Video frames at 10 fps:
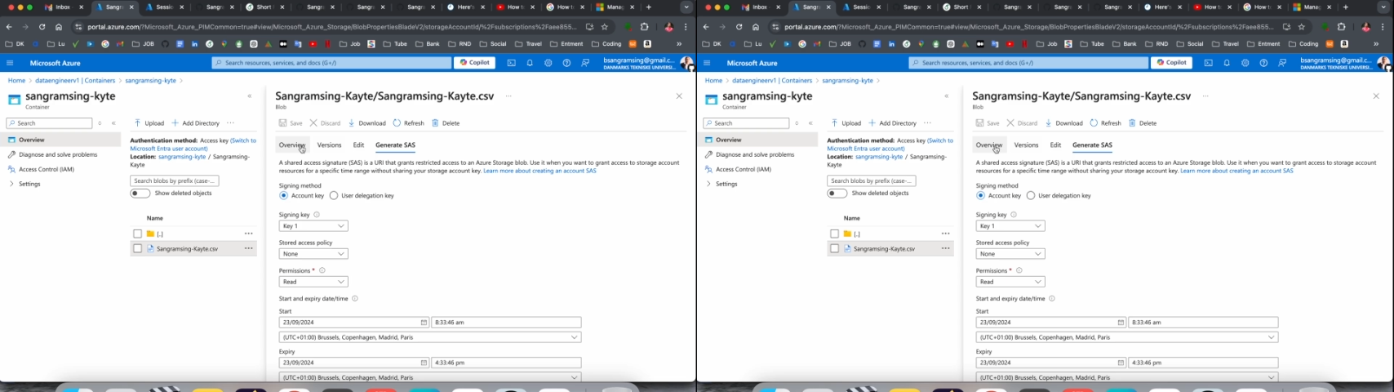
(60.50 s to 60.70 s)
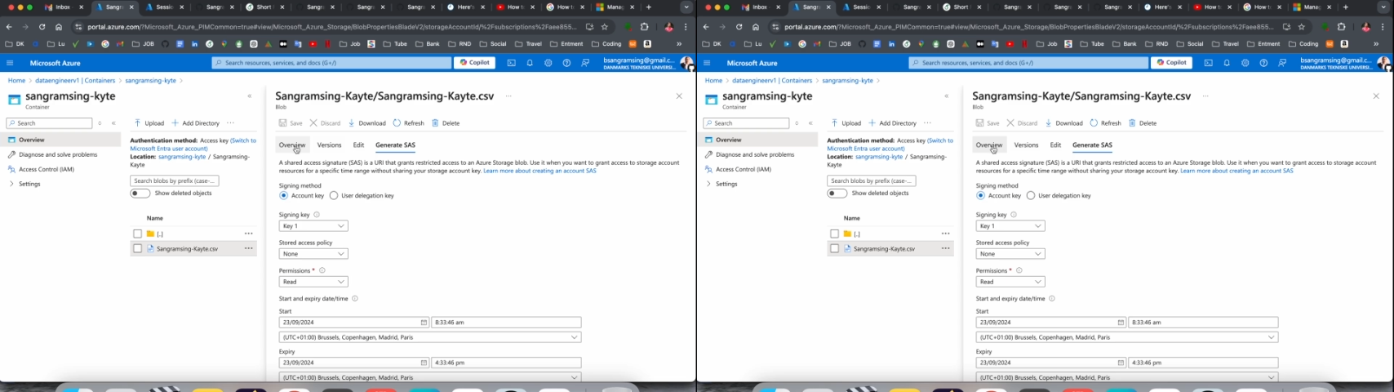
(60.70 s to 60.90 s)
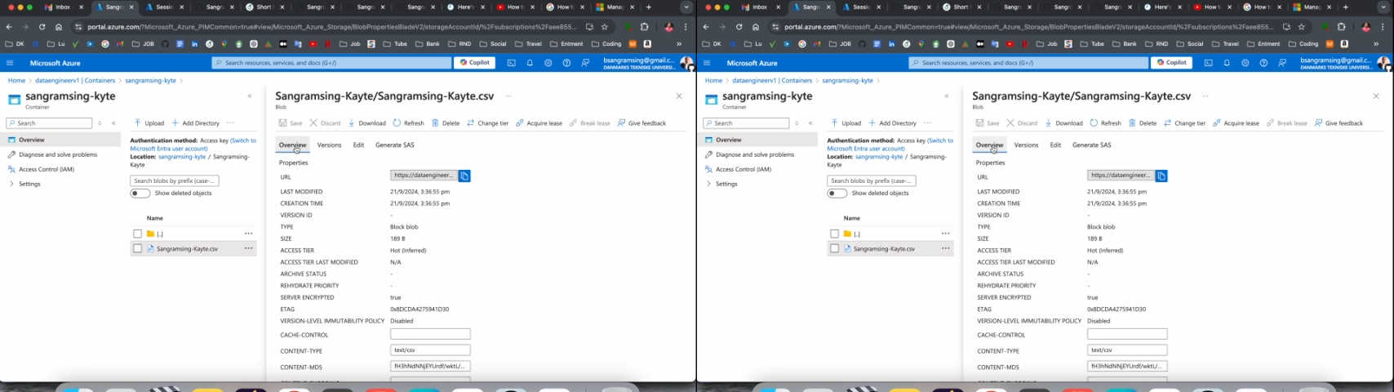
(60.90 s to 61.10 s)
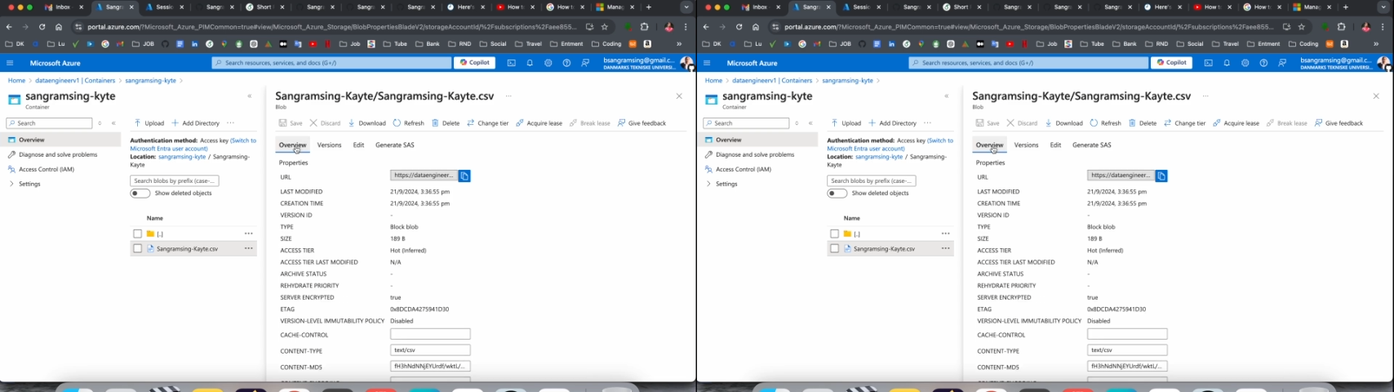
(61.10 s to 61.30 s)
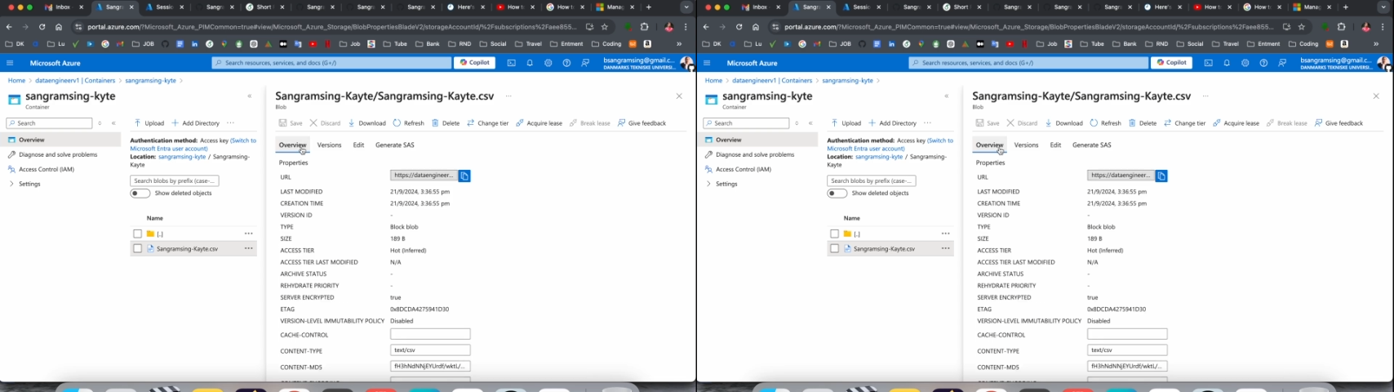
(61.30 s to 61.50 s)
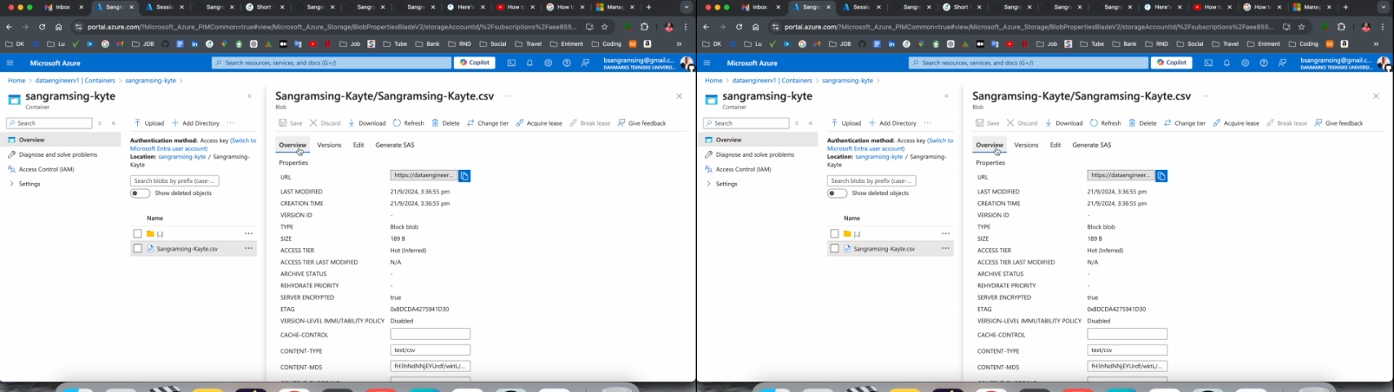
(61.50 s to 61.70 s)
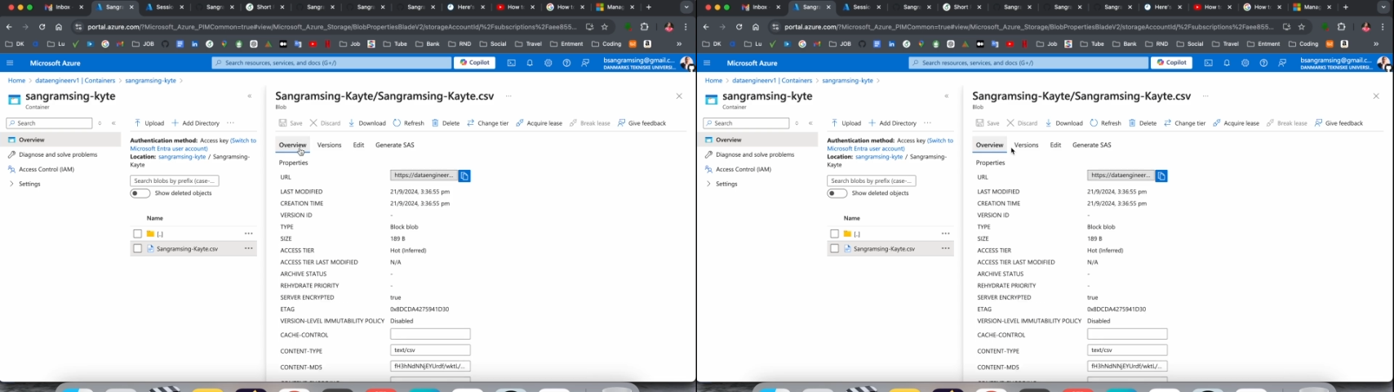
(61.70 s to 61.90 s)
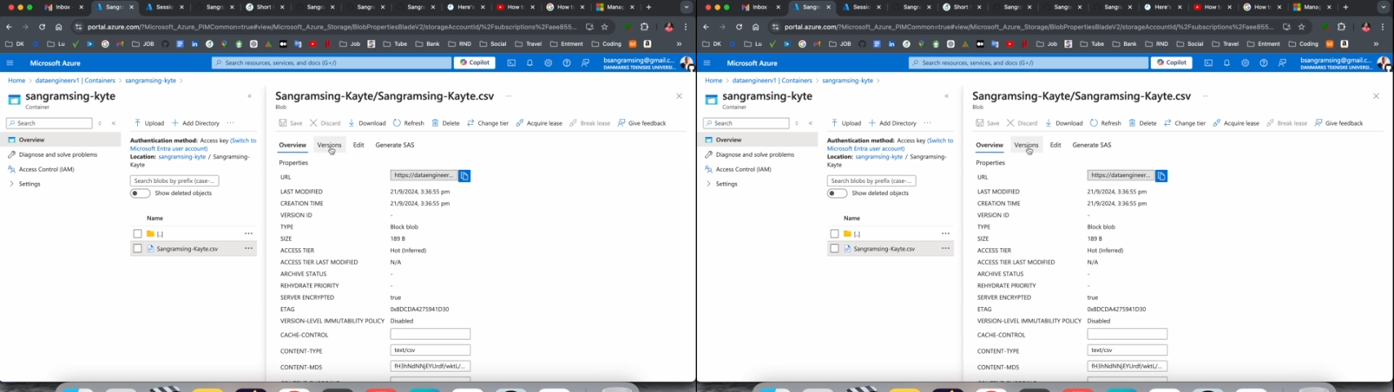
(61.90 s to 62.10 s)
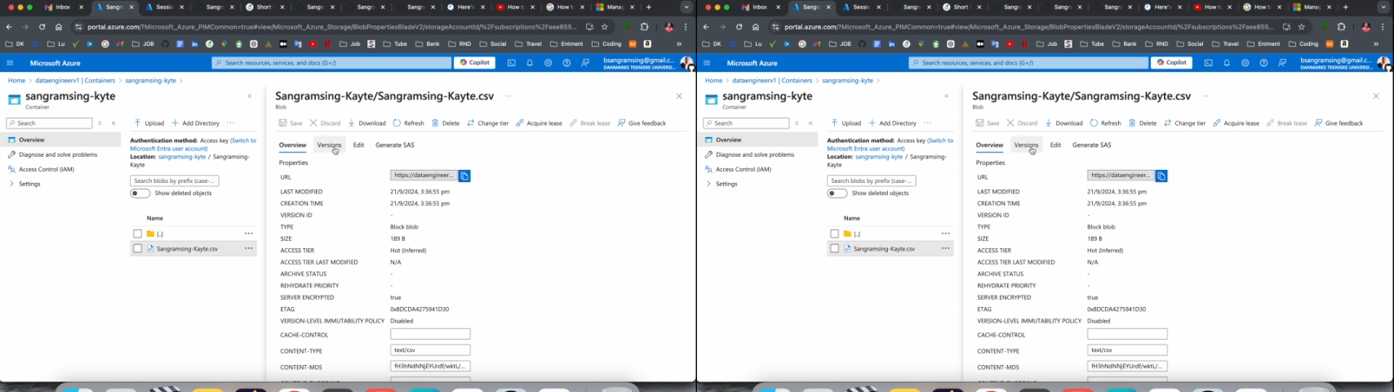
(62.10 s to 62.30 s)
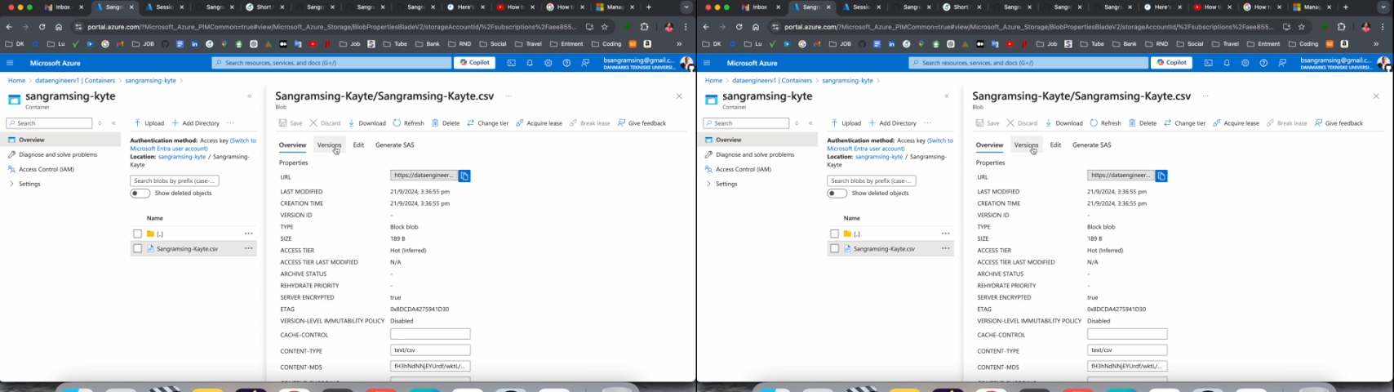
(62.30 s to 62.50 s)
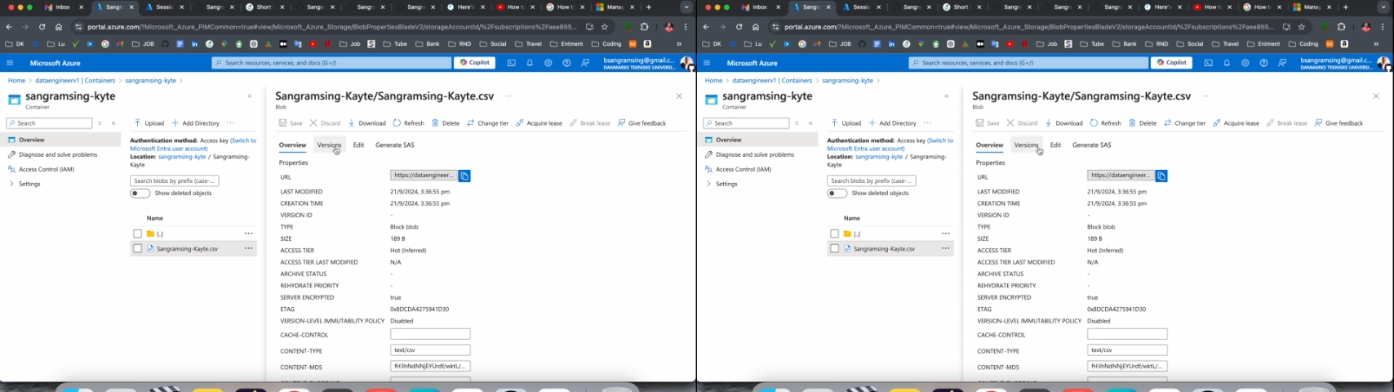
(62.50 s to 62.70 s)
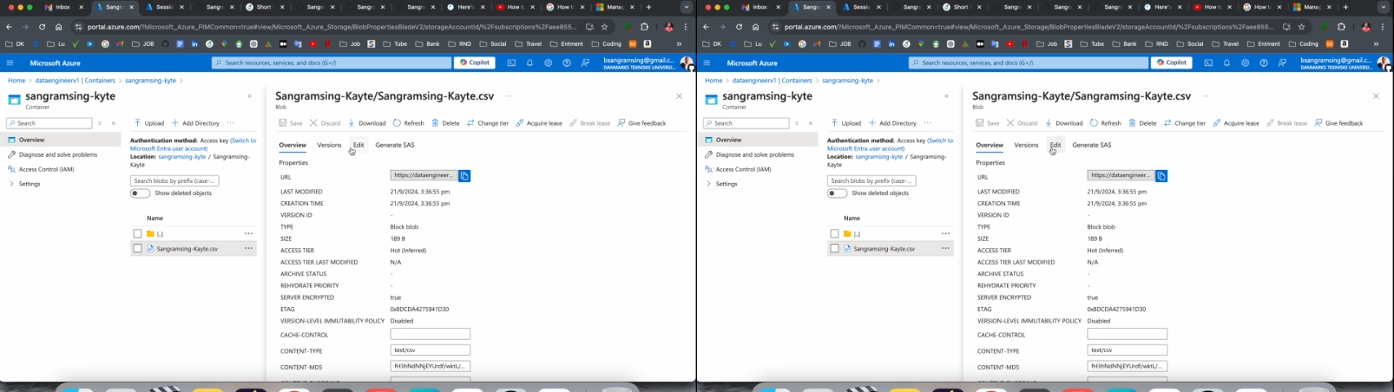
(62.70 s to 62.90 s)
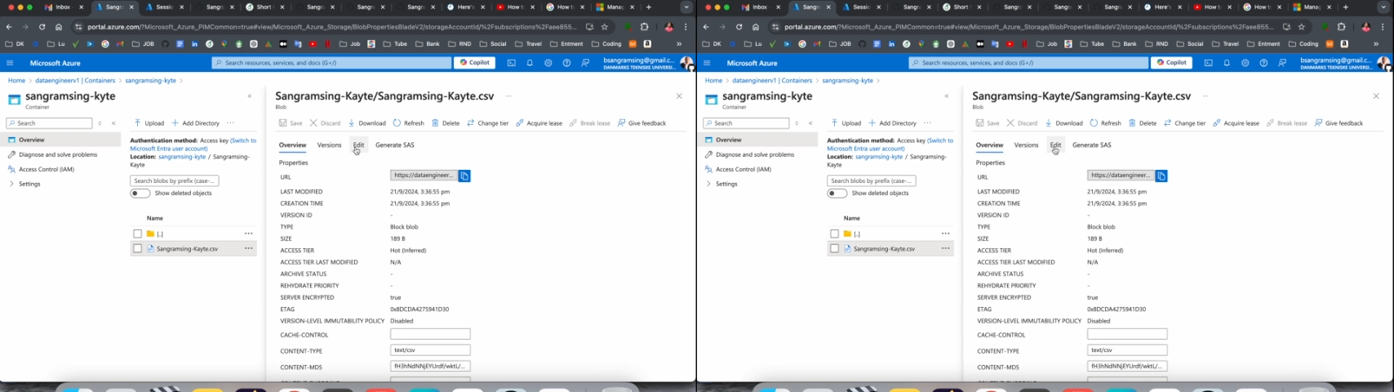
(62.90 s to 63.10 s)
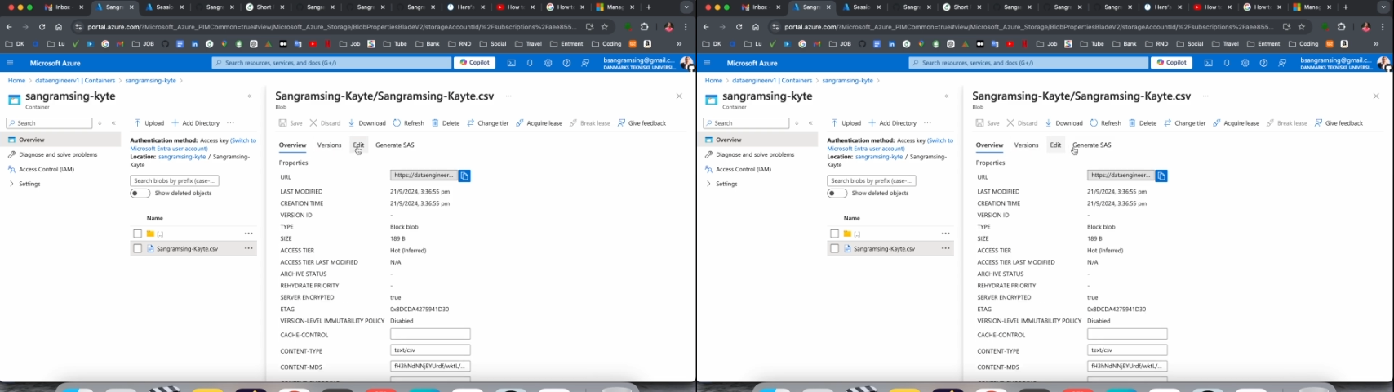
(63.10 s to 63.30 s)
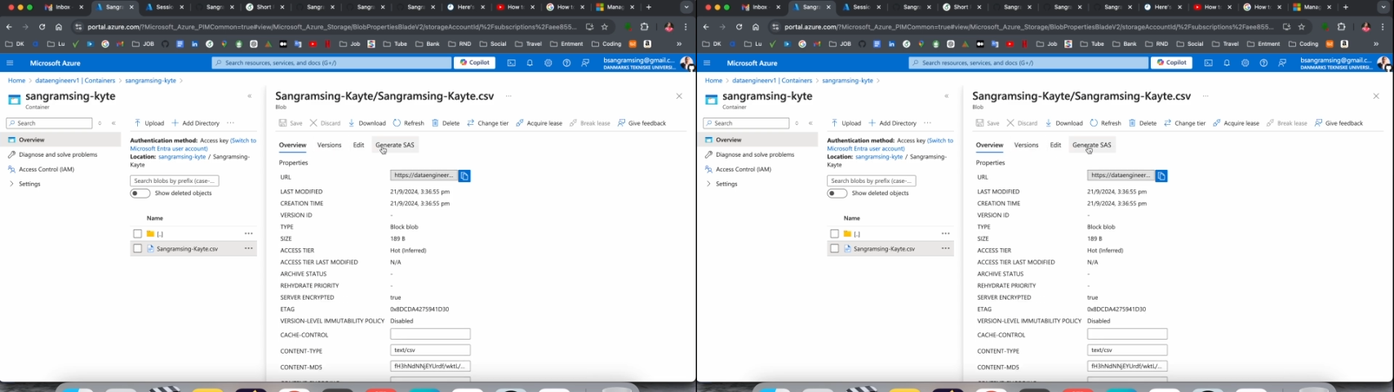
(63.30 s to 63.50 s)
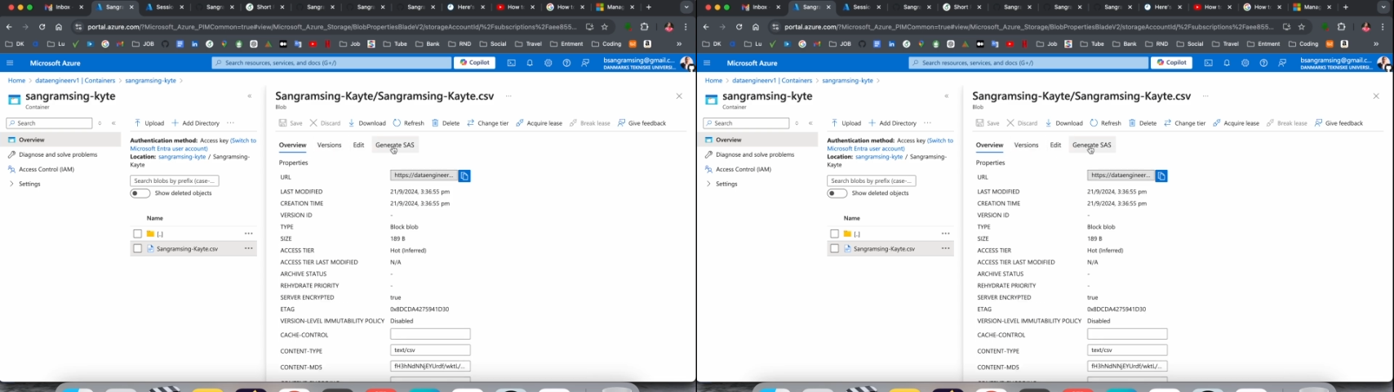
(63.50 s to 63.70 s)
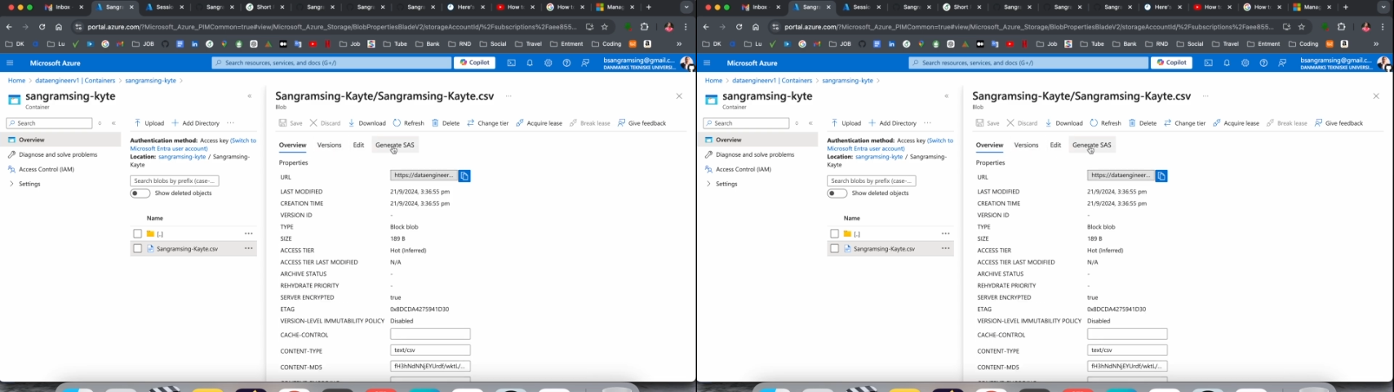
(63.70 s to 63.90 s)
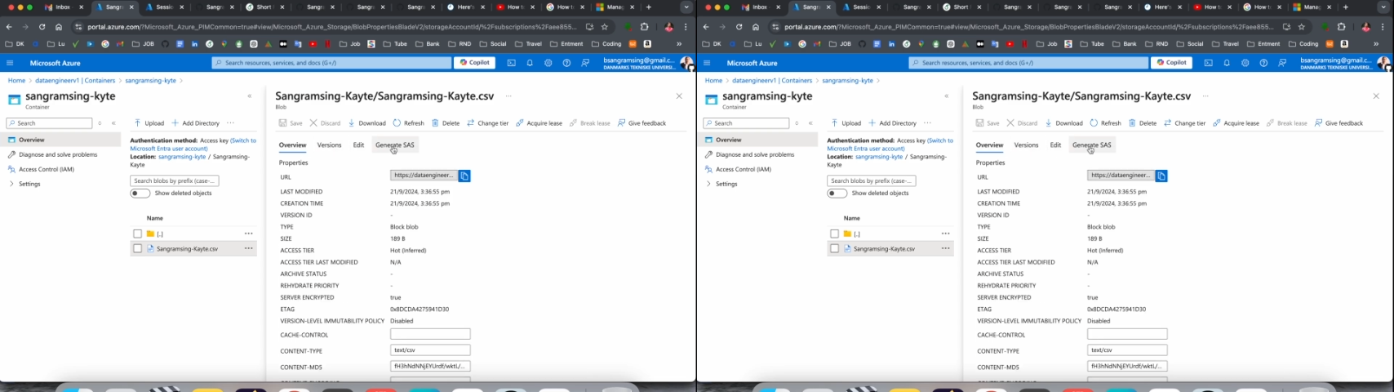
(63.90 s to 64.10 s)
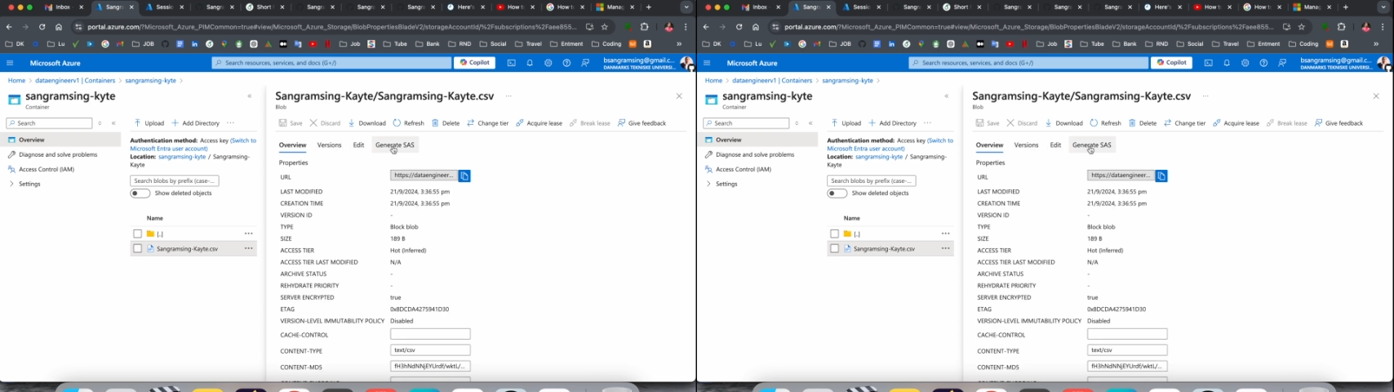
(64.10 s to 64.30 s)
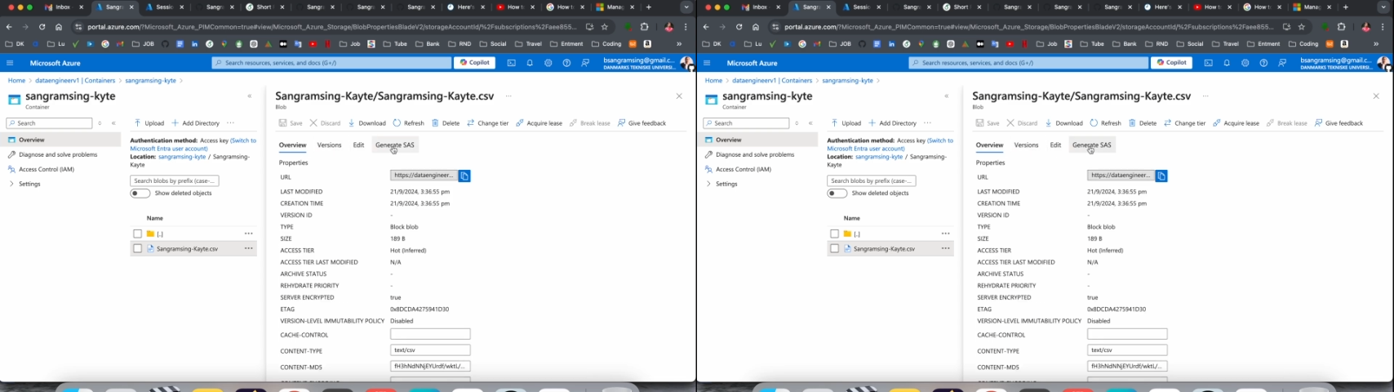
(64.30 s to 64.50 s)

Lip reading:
No face is visible, so there are no lips to read.